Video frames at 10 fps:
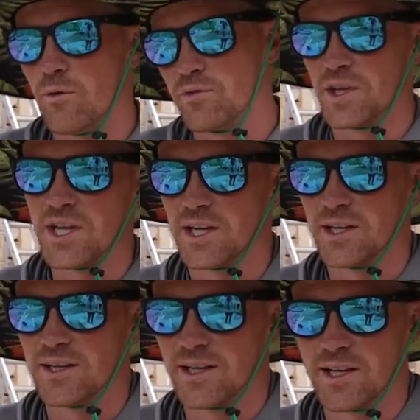hopefully he
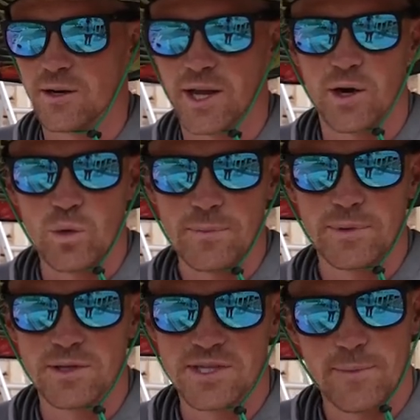can, you know, kind of whip
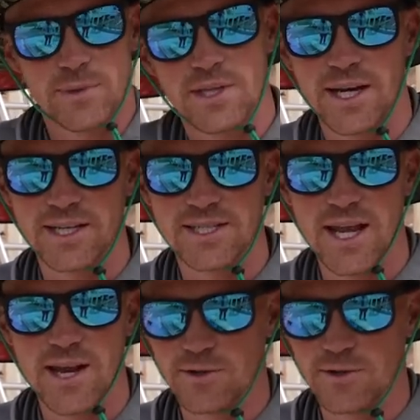those up in the next day